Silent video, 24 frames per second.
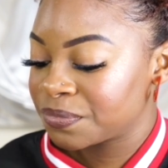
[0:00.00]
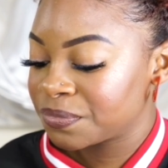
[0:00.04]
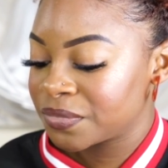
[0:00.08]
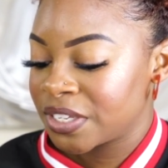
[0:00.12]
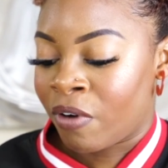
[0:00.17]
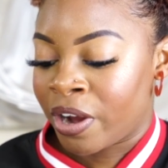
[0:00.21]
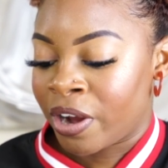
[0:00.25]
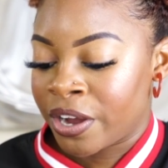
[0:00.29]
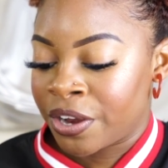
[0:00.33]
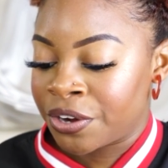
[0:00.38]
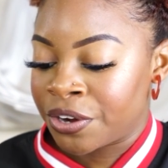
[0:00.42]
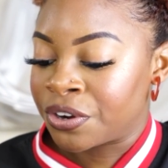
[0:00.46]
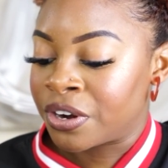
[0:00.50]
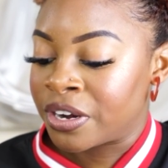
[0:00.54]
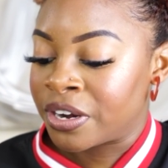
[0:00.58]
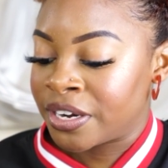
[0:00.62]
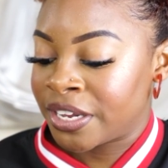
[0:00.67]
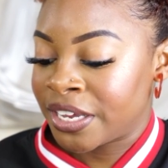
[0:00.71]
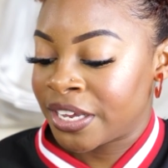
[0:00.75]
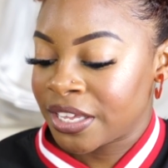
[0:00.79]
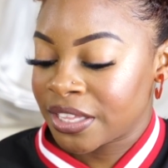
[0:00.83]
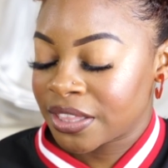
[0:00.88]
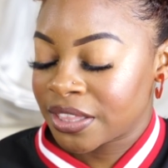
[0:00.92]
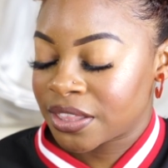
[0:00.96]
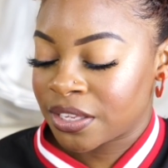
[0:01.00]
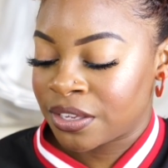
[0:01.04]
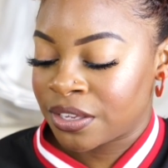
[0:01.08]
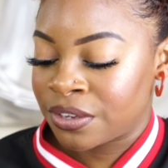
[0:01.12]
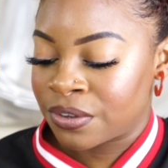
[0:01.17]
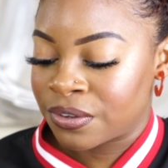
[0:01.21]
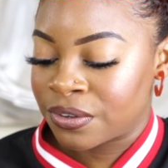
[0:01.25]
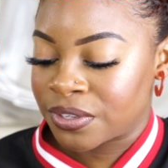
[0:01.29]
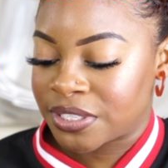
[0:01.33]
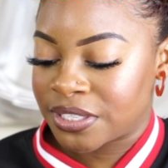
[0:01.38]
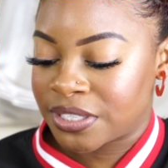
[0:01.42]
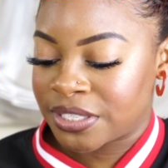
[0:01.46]
Right underneath,
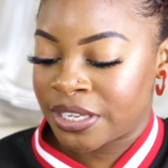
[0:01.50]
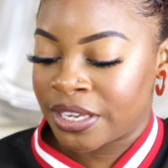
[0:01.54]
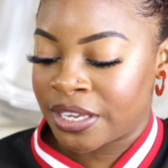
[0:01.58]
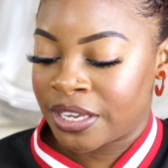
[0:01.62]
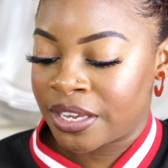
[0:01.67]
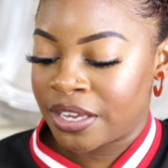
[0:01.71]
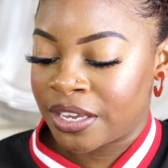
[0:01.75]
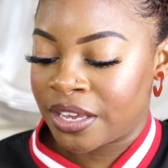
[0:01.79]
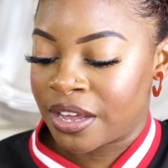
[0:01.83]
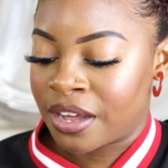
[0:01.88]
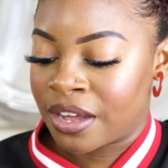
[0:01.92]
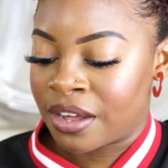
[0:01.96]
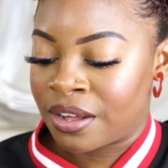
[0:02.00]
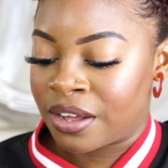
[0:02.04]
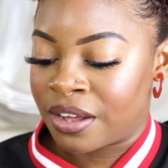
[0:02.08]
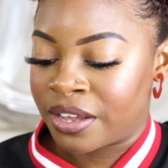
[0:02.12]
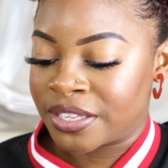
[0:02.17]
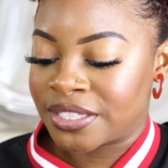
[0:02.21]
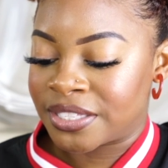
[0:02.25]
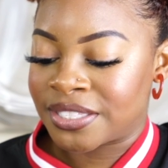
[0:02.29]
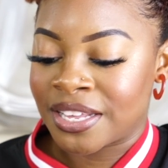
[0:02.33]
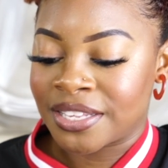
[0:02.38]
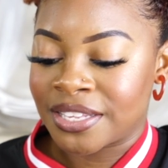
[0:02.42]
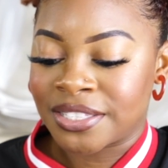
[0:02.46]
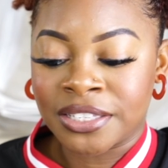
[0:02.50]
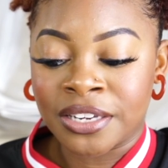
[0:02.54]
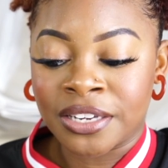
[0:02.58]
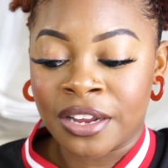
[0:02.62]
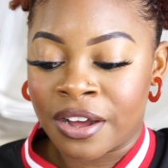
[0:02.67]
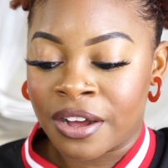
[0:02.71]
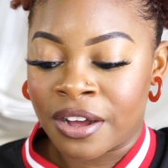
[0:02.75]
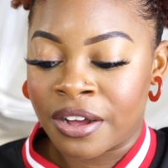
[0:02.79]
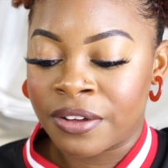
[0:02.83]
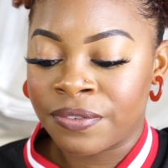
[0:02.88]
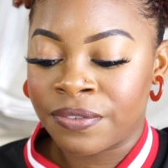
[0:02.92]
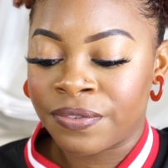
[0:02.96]
you'll see it says
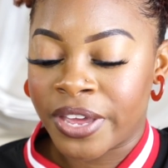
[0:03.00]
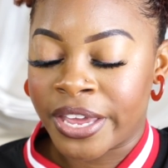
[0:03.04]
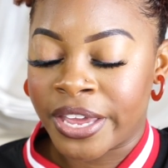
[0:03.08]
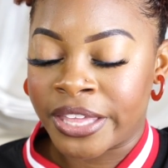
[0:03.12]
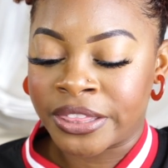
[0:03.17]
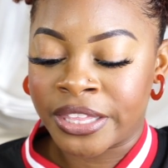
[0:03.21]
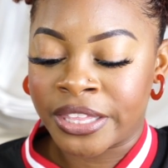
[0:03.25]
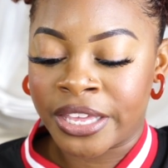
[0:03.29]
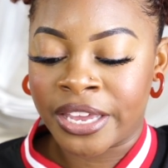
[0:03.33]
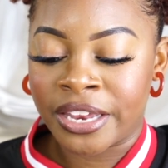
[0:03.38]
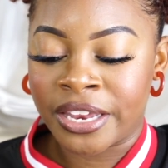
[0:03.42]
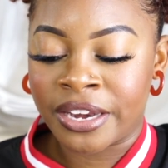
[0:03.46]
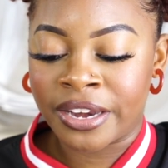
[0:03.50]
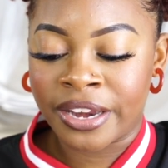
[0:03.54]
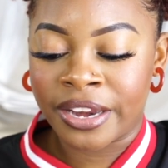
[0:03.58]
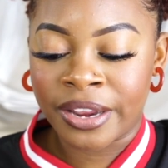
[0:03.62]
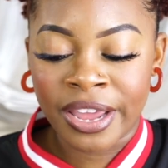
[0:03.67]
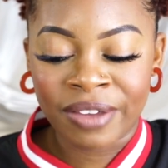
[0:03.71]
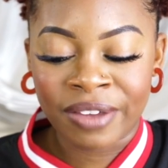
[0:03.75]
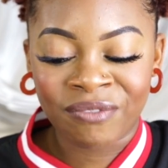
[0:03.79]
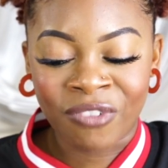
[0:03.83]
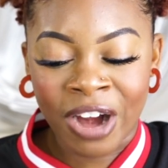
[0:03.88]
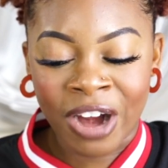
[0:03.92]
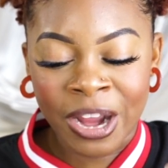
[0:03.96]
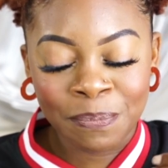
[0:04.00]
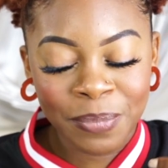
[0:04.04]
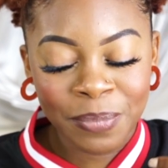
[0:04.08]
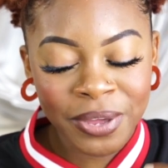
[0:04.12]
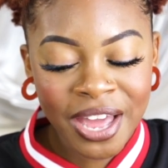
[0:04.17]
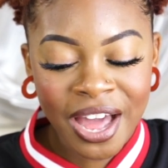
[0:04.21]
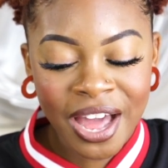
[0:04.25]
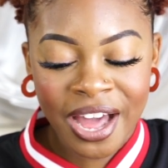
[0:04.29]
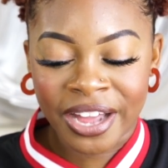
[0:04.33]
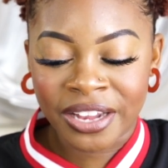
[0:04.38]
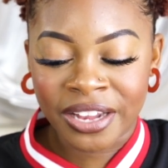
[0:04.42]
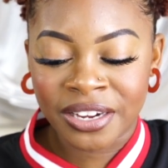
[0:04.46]
love, and then right
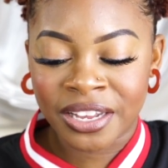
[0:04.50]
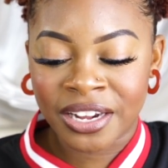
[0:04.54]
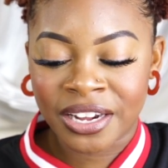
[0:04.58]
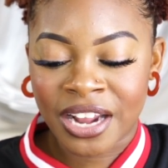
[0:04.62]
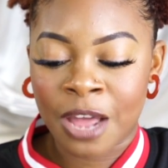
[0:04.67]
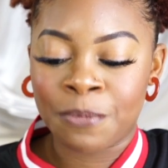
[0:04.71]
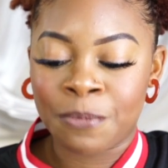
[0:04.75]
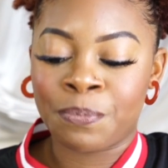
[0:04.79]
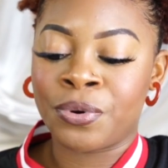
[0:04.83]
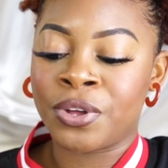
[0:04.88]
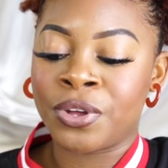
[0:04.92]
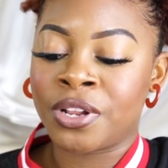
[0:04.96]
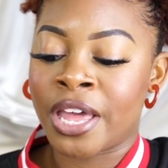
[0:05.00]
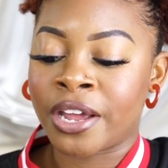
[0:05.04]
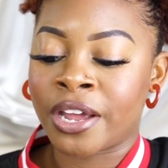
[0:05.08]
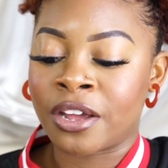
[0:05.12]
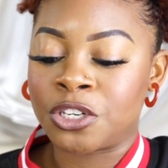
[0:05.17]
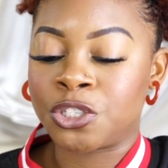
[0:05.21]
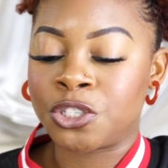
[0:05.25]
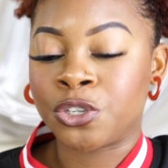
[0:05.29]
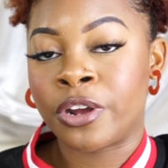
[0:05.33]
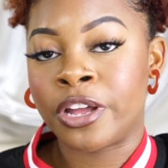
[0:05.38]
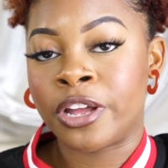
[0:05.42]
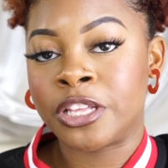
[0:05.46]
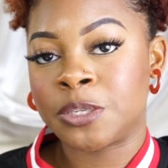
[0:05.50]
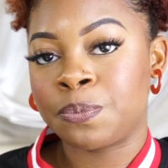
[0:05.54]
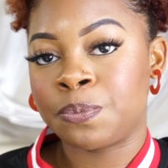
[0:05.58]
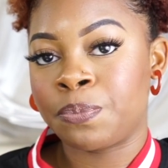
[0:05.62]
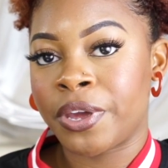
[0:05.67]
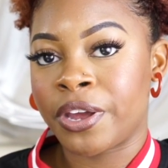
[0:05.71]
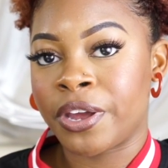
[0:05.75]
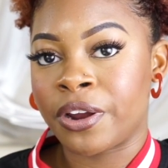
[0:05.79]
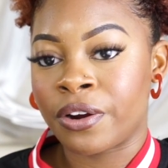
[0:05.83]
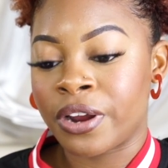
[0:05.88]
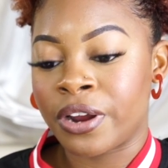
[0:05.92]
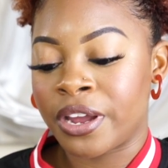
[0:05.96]
behind it, I put like a
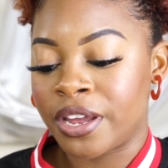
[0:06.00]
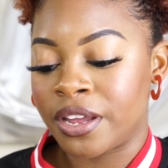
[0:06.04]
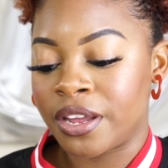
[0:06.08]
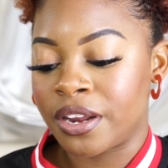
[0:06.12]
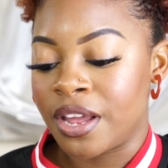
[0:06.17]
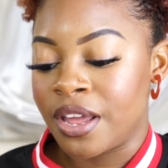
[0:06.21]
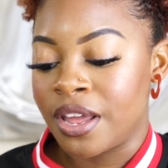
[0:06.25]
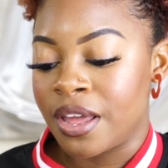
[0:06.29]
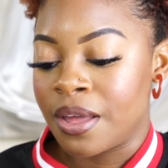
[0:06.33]
transparent